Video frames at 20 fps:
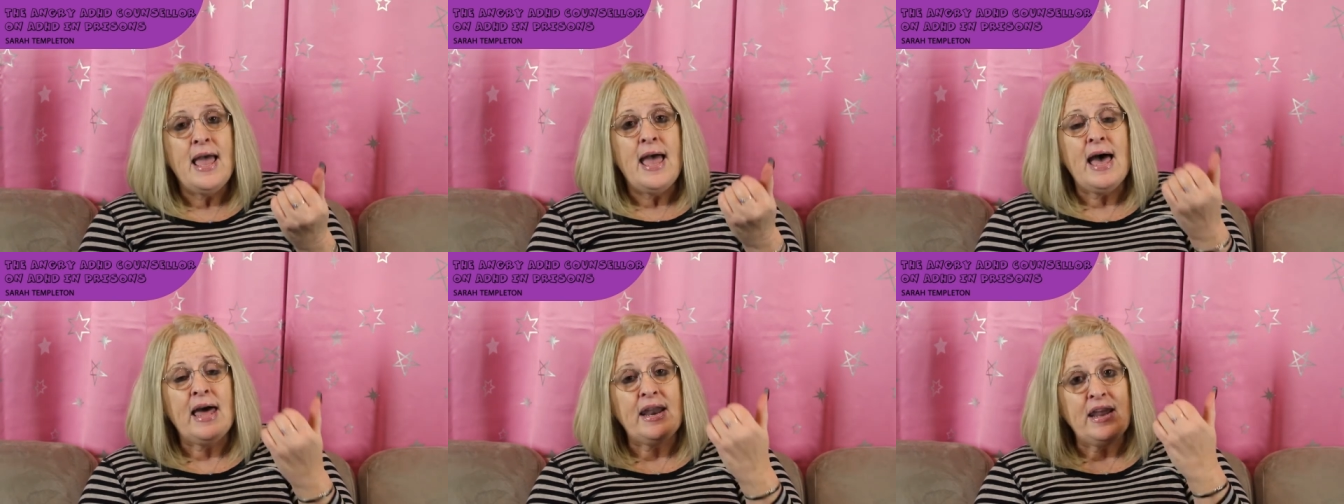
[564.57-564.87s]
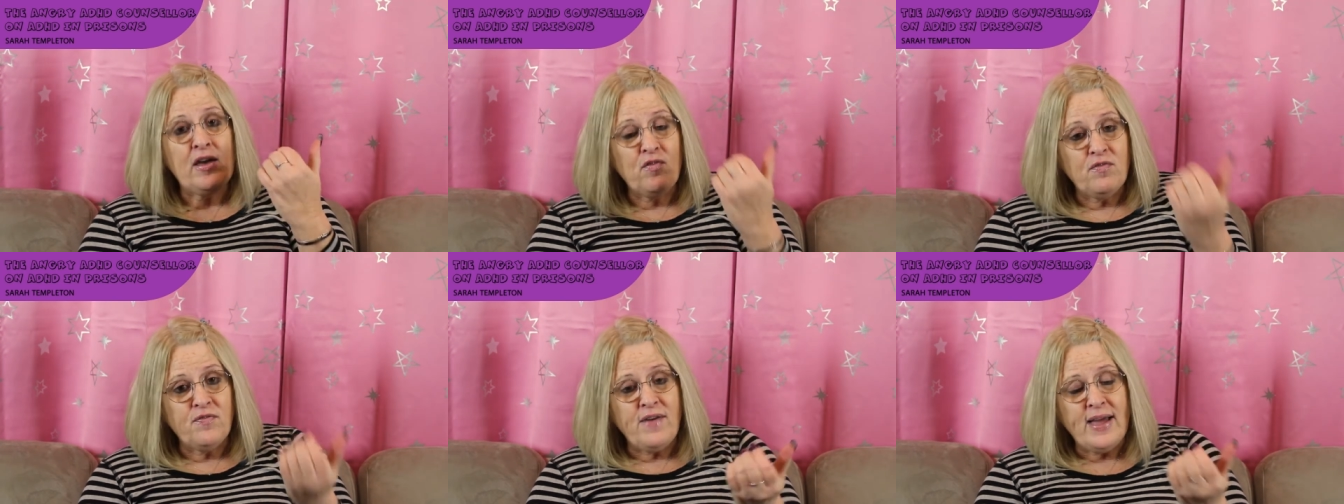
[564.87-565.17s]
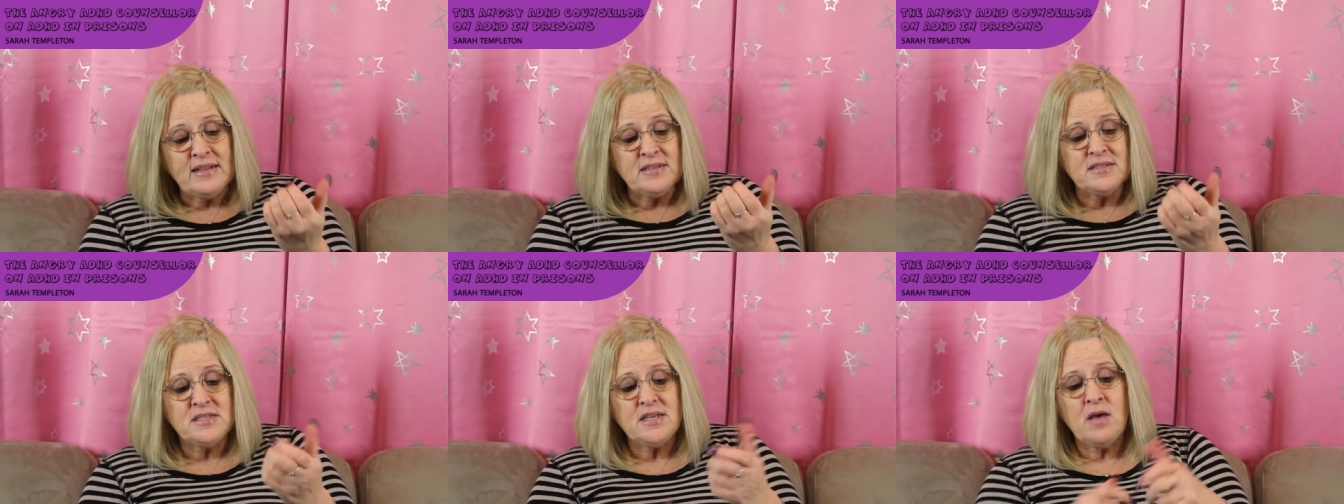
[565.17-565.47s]
and
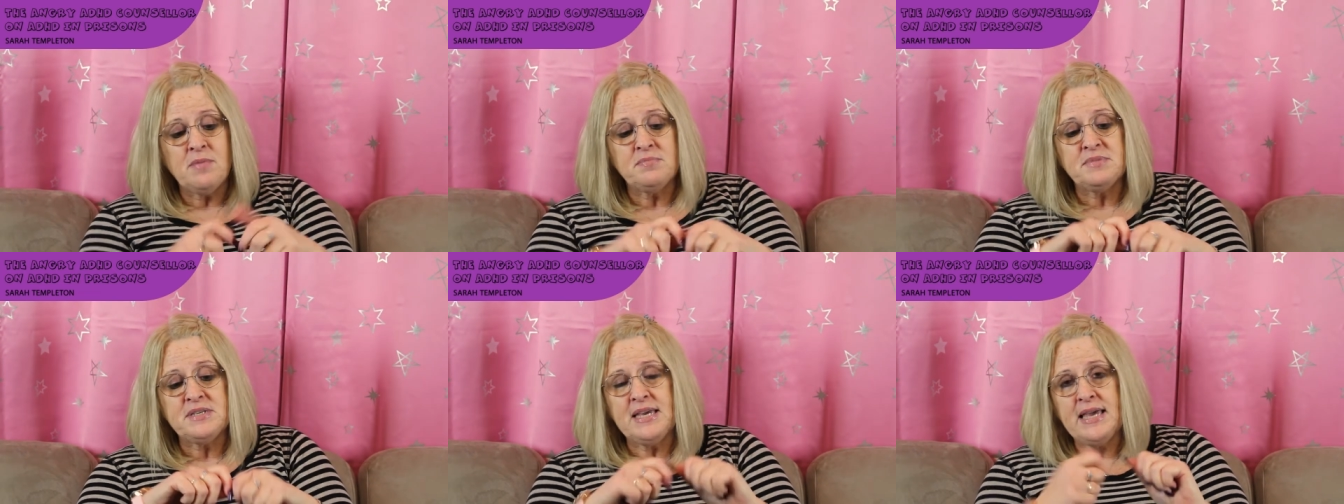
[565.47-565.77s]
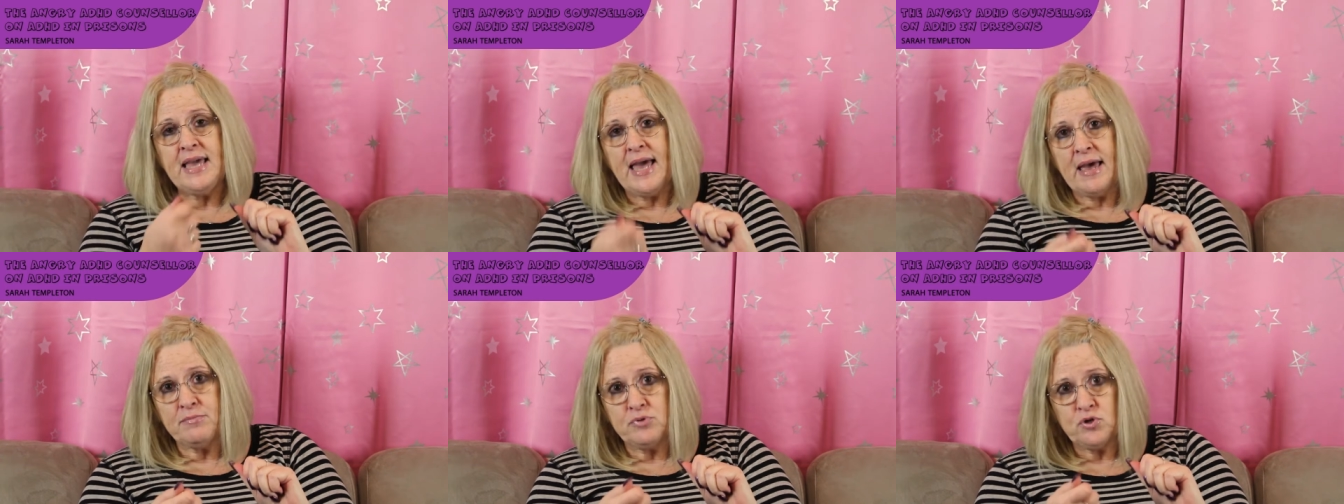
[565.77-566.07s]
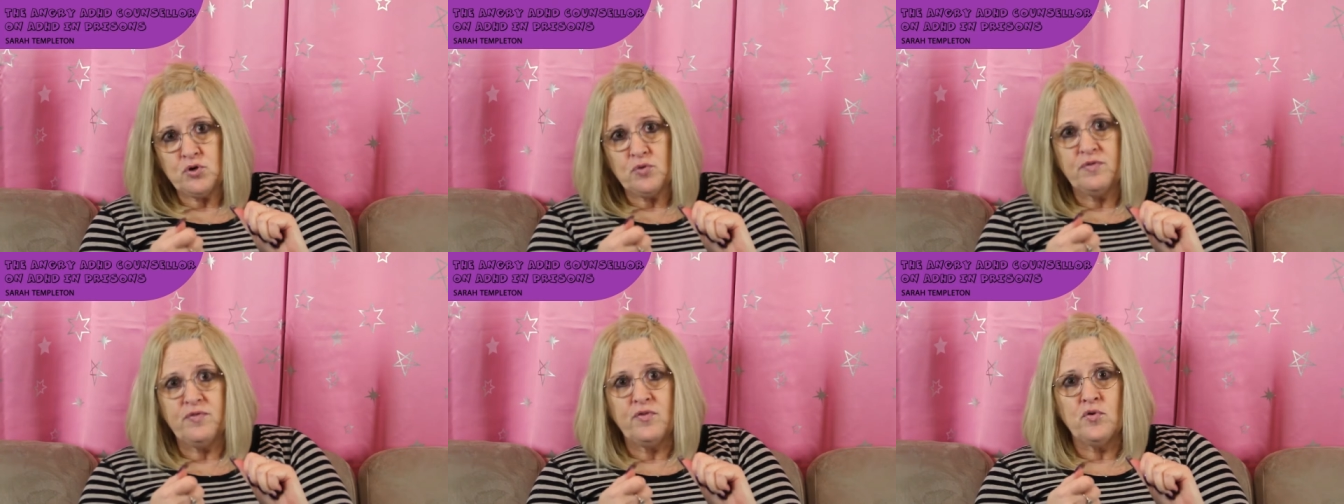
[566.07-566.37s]
Elvanse comes in
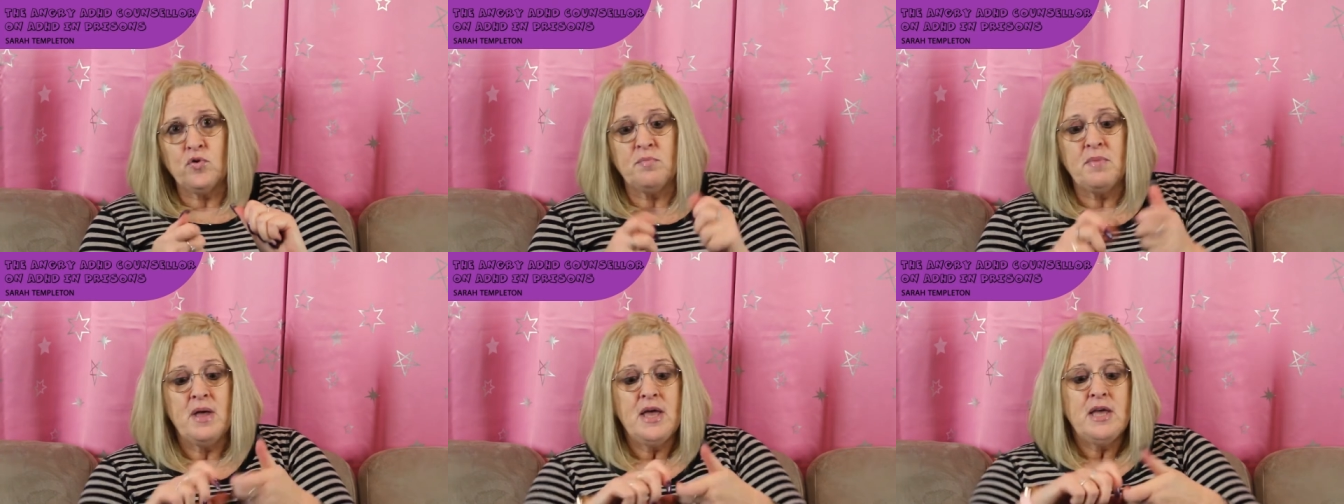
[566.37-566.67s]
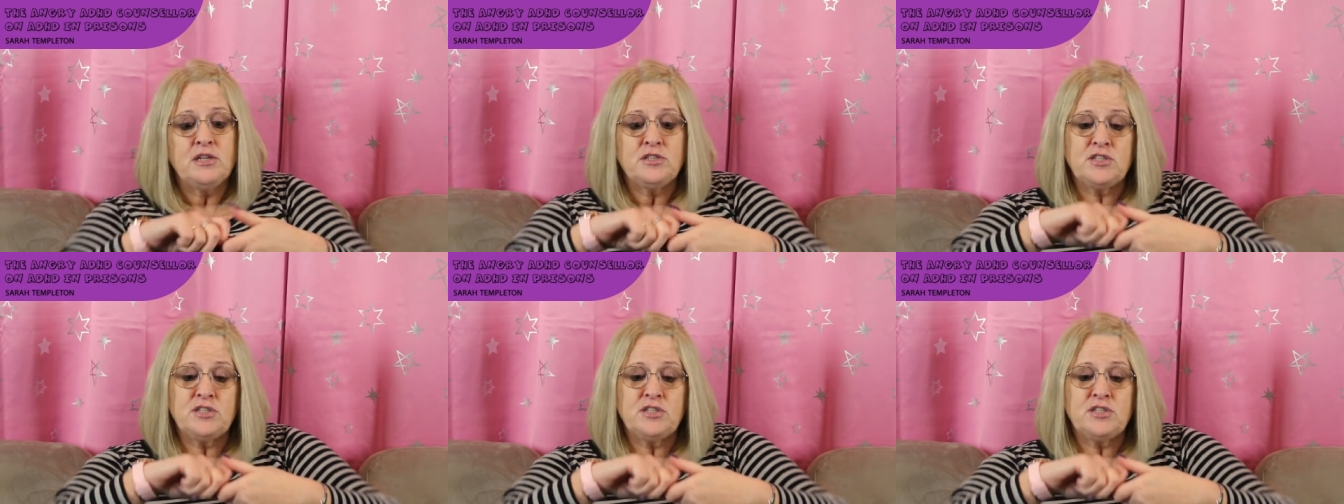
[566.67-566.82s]
capsule form.